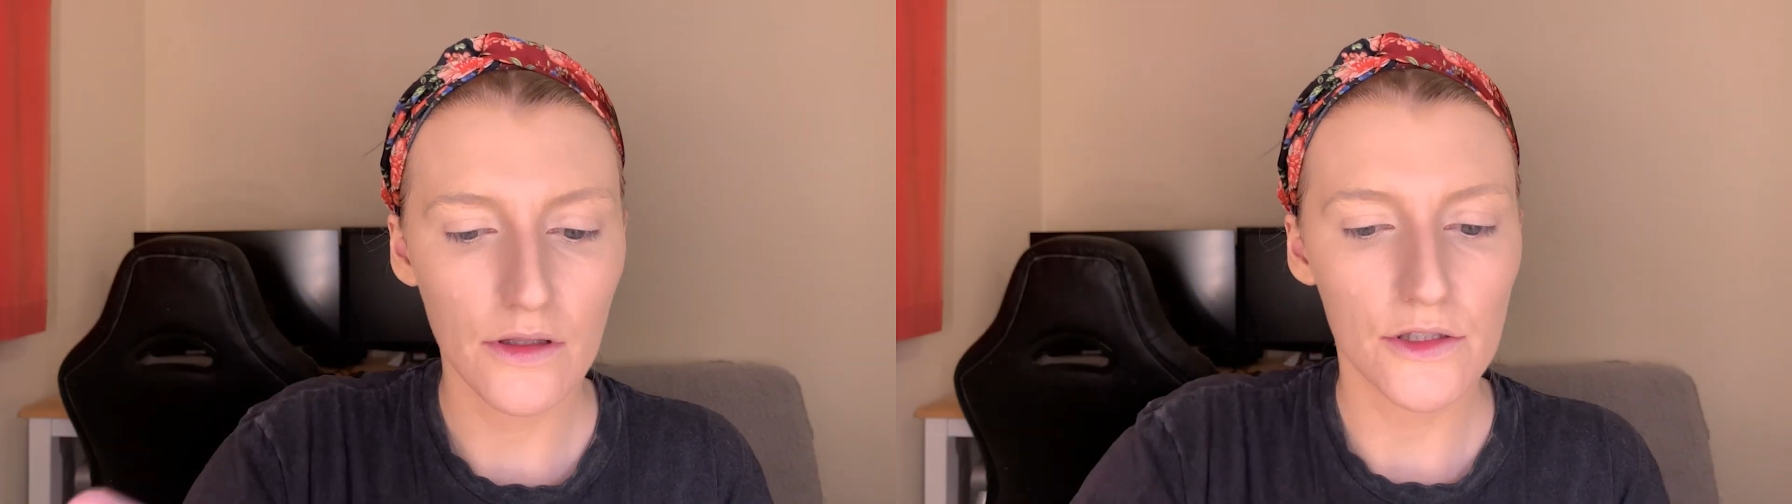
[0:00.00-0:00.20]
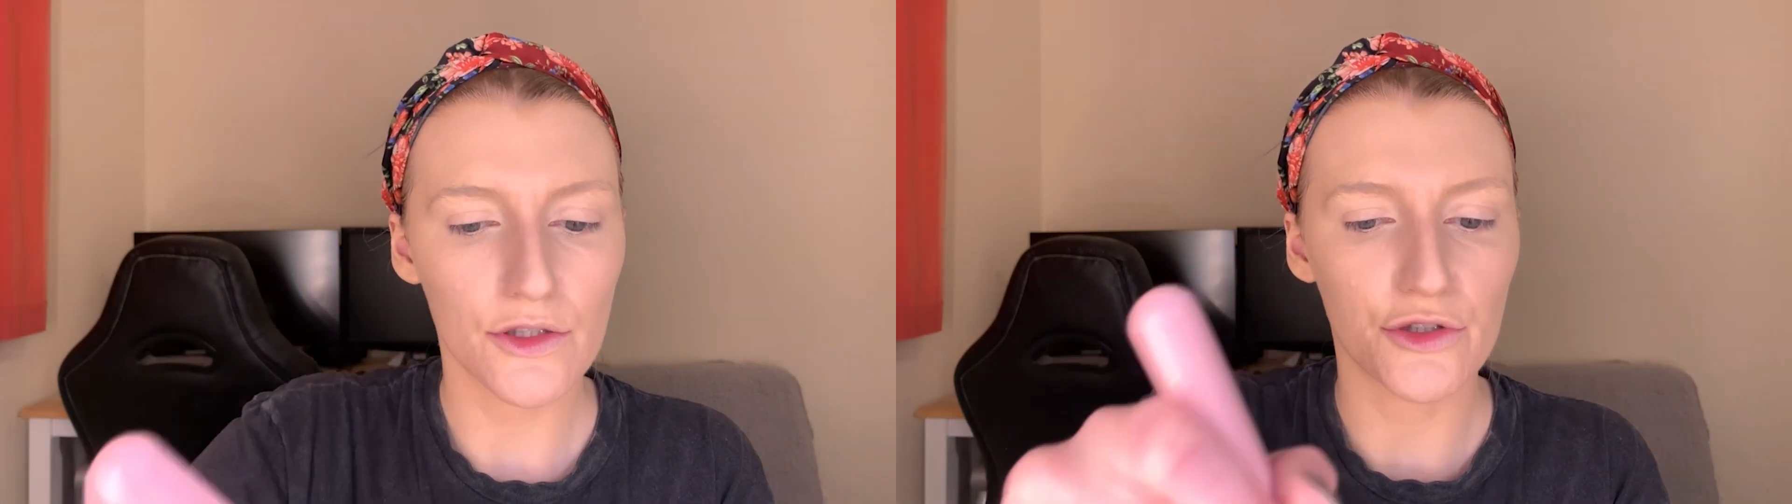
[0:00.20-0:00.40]

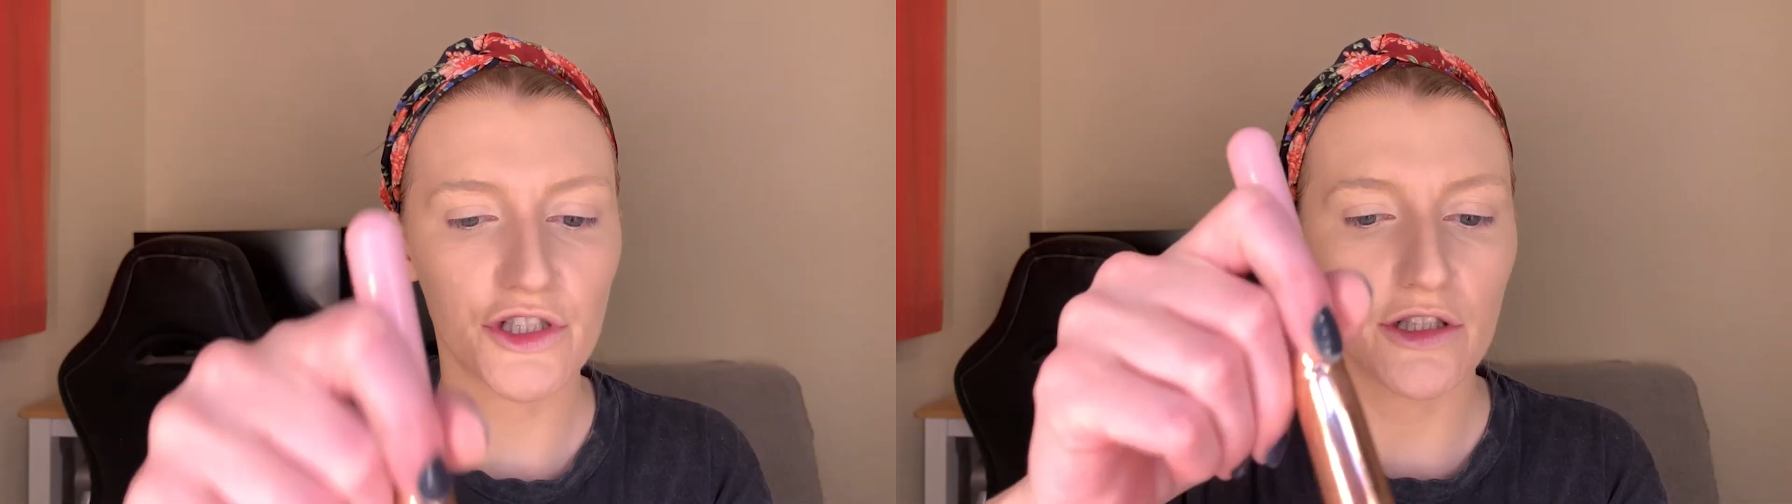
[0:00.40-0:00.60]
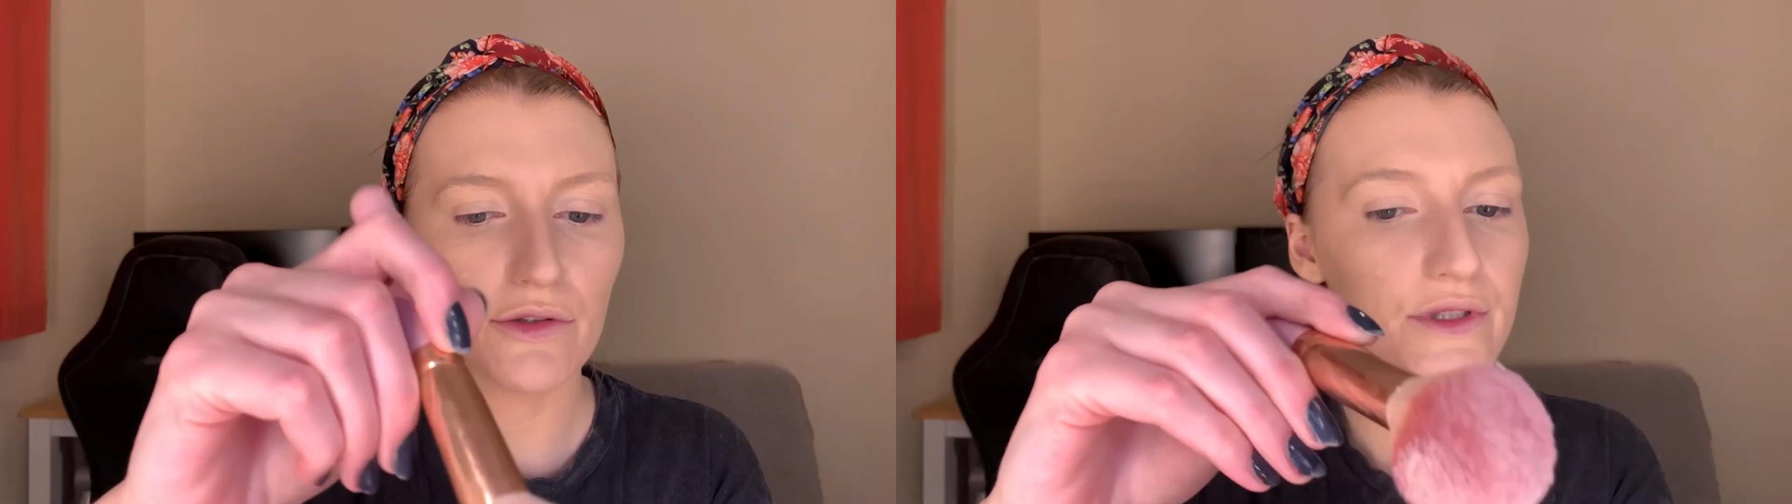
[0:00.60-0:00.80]
So
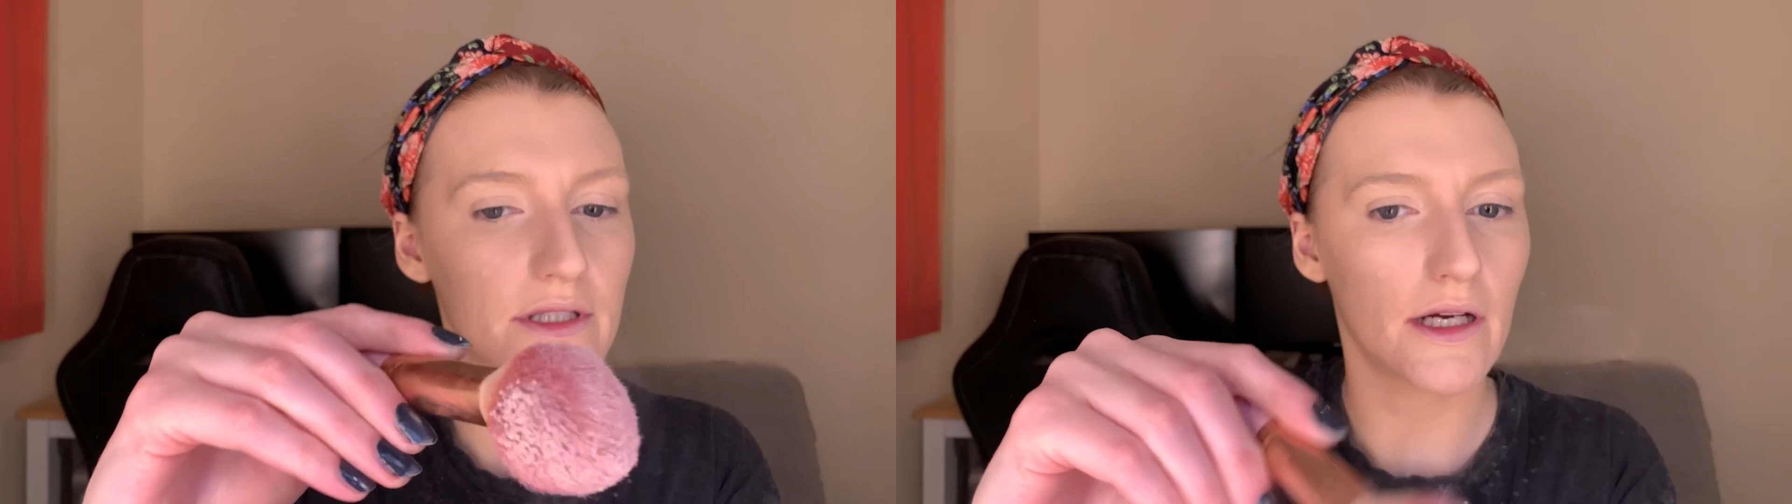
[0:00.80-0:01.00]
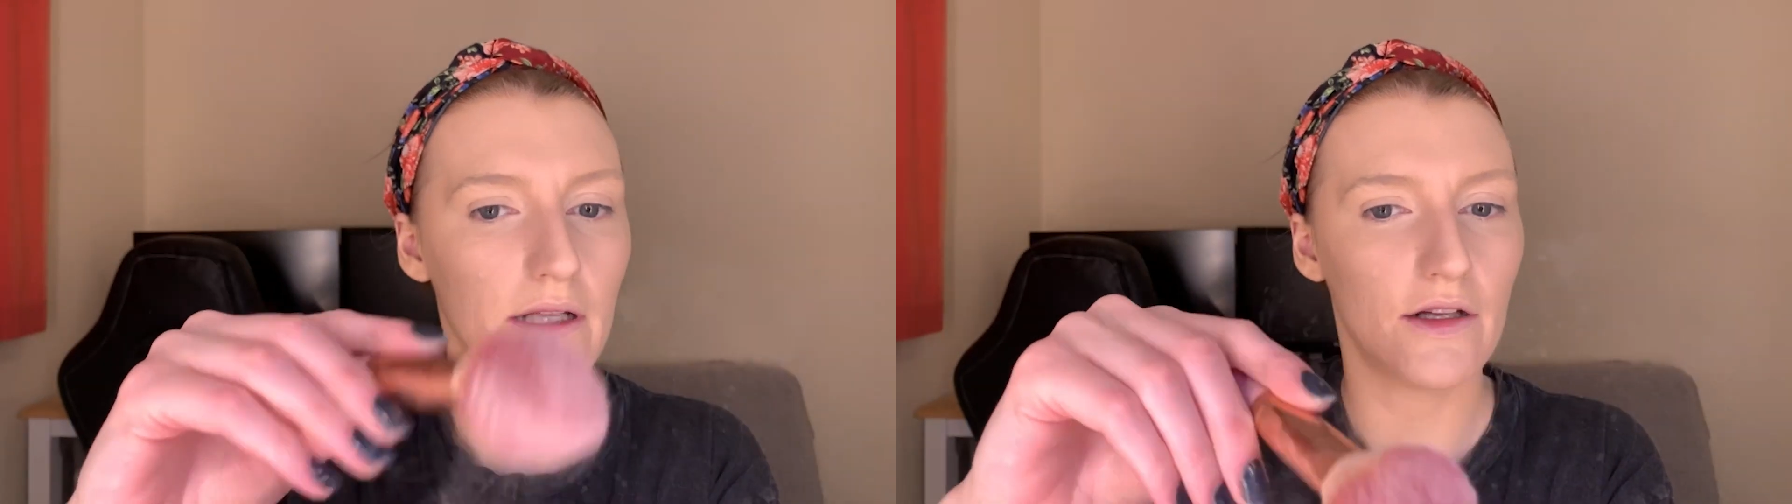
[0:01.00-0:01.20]
she used
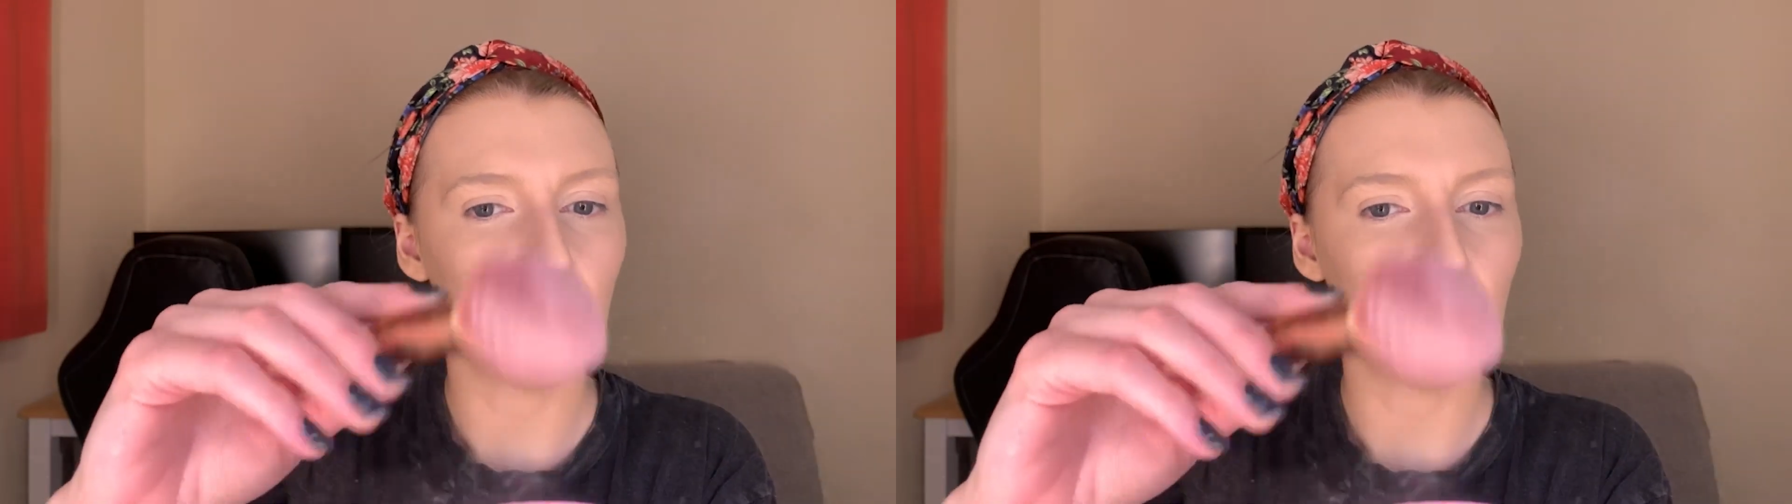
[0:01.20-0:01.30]
a little